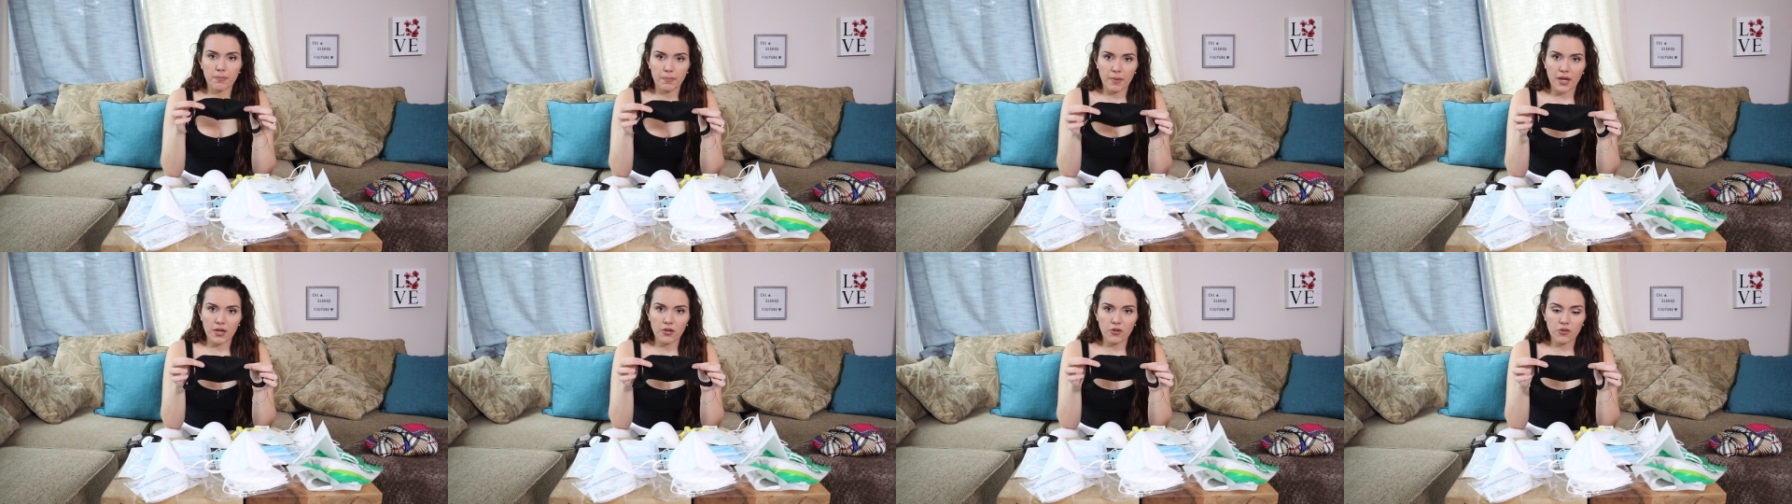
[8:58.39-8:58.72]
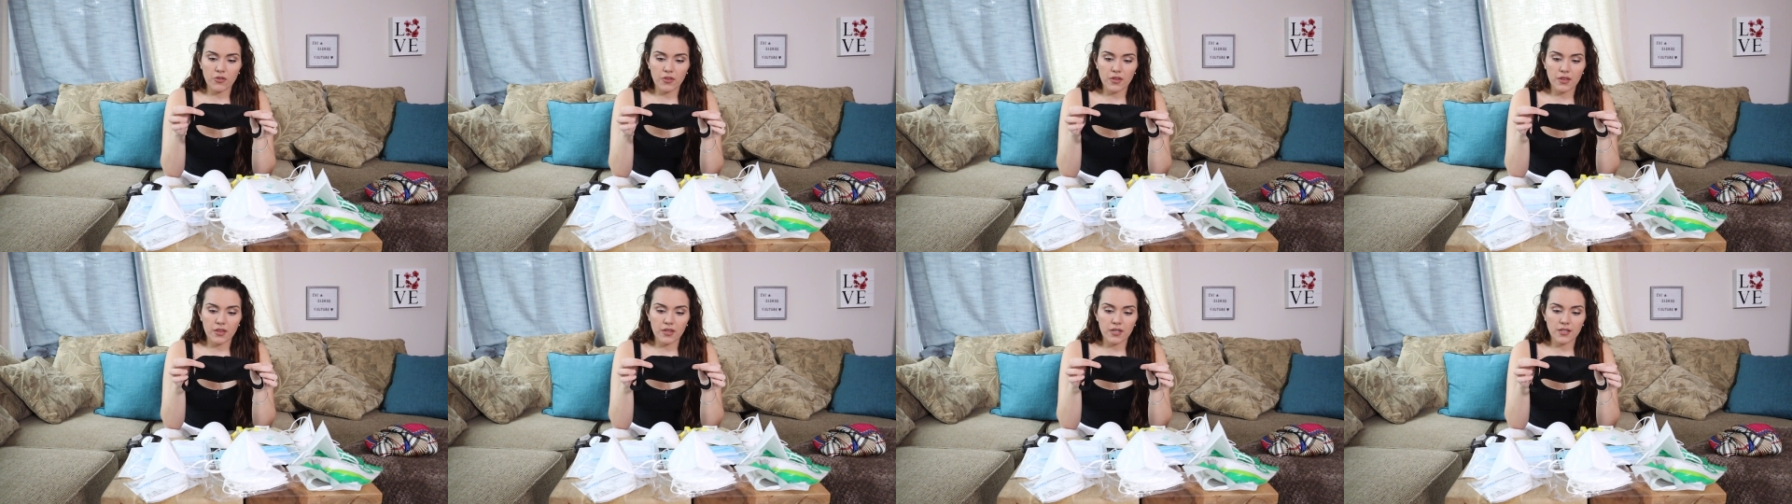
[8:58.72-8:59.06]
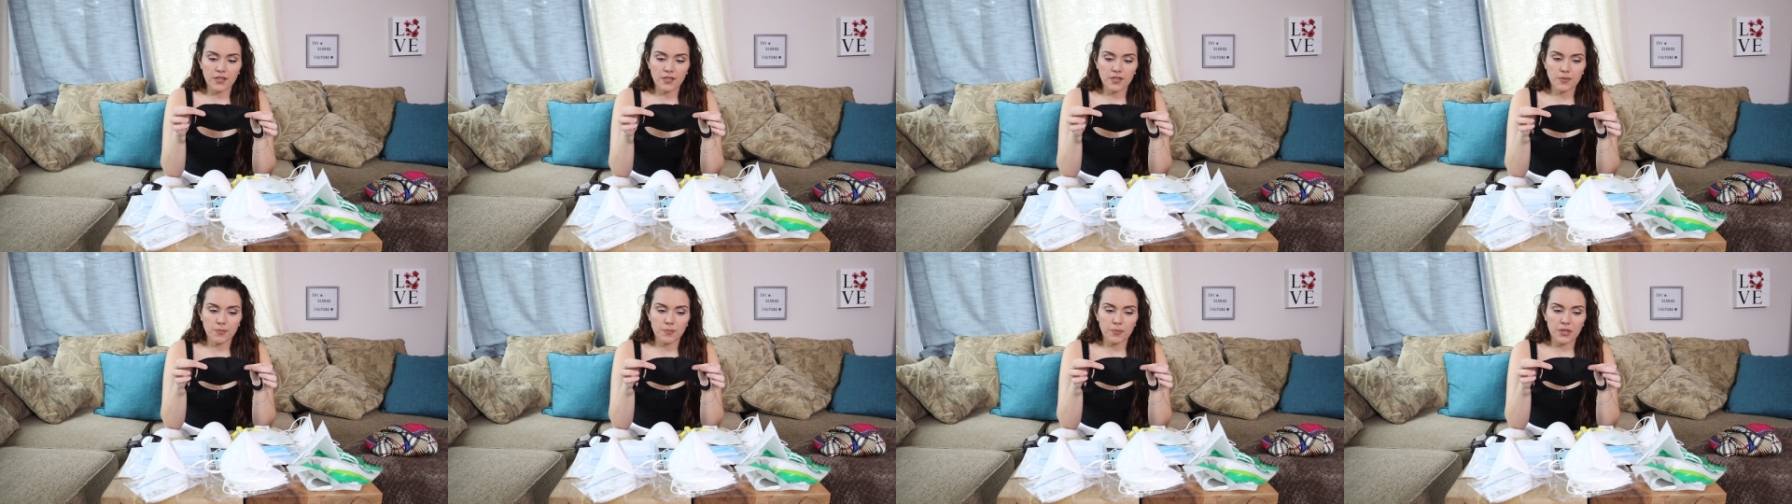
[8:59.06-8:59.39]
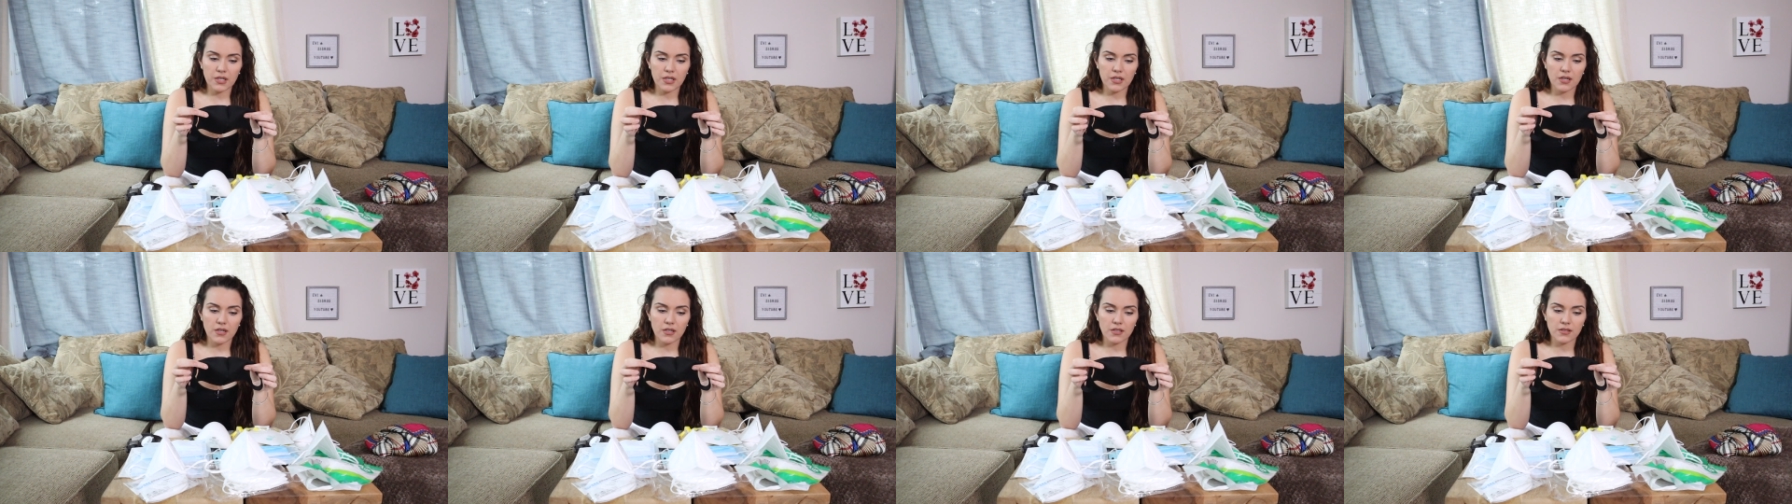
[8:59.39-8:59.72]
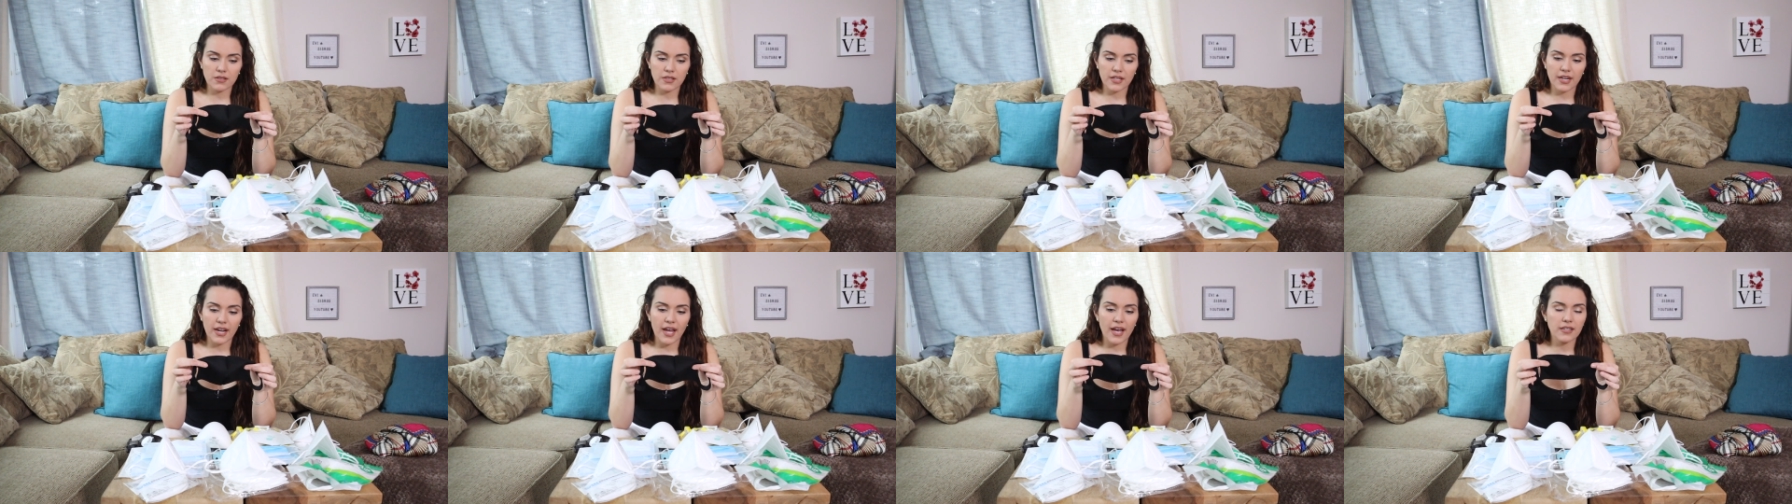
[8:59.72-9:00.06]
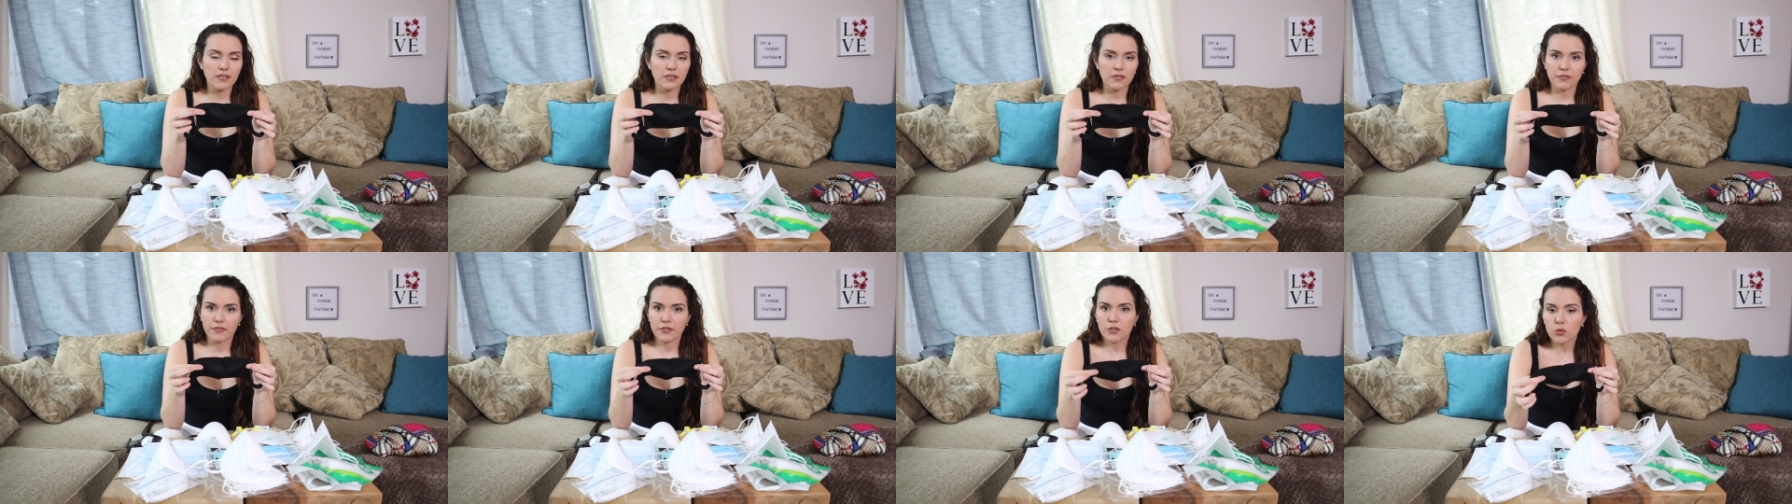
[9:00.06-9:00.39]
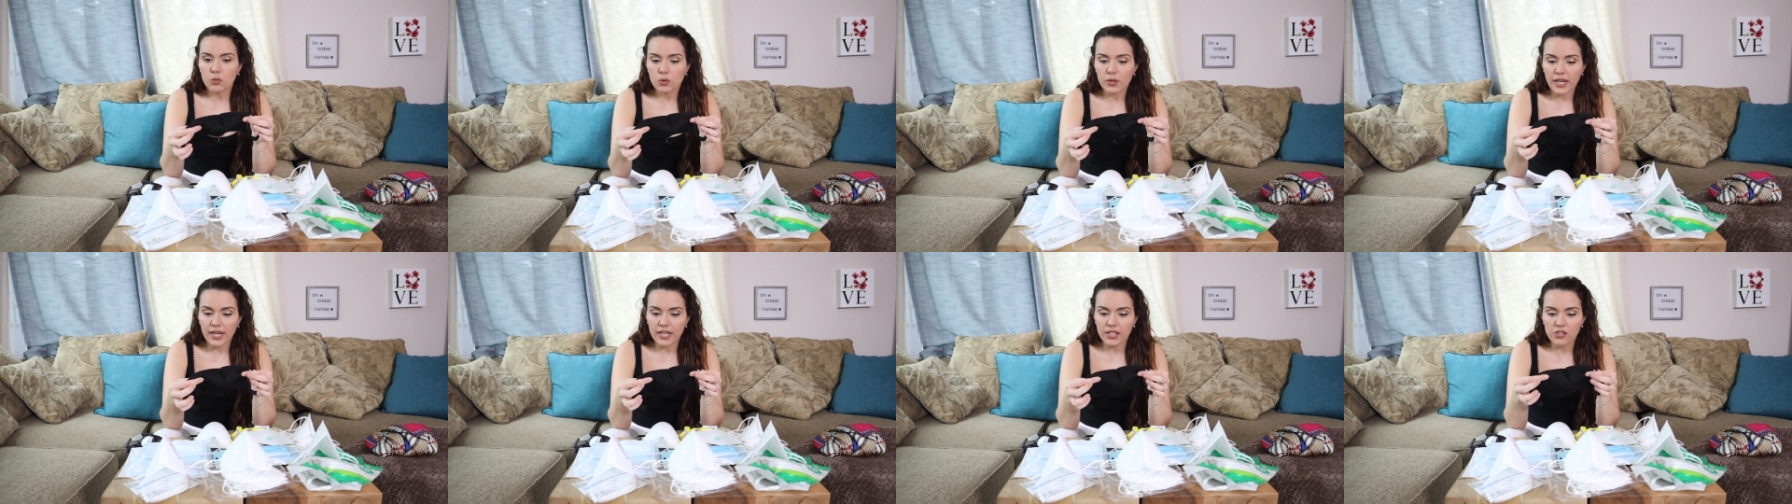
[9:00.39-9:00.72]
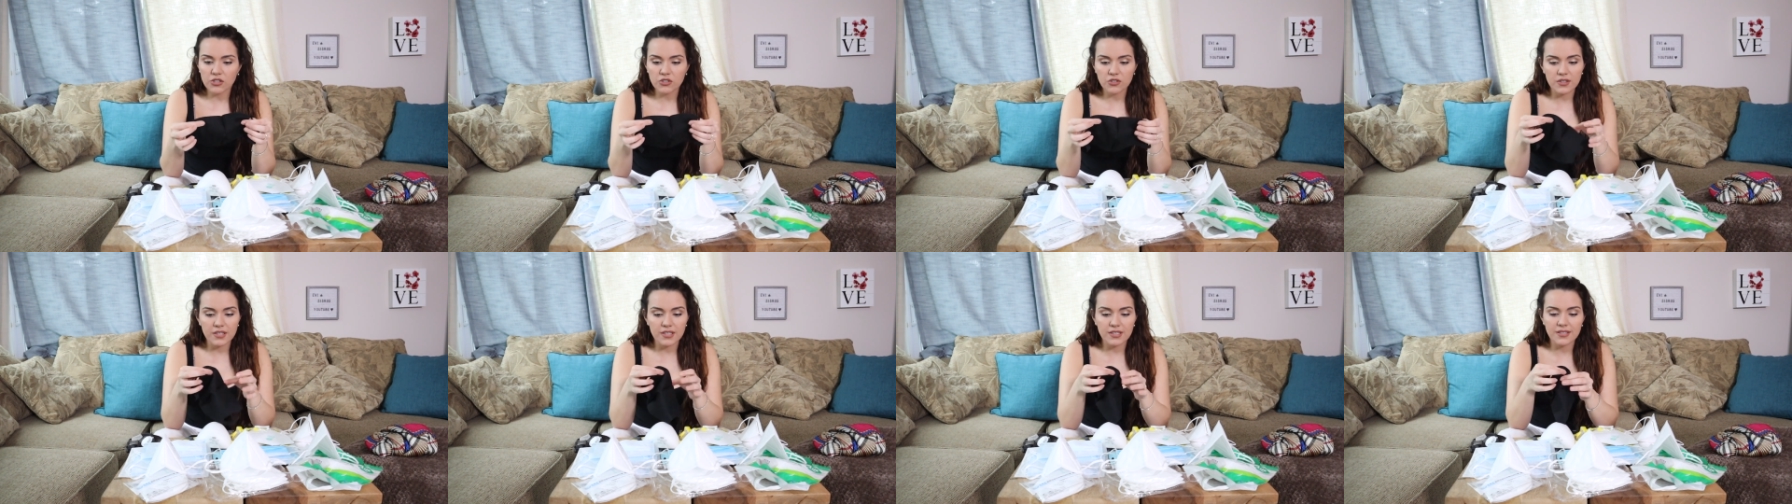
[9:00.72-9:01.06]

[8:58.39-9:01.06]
better than this because it has a few layers.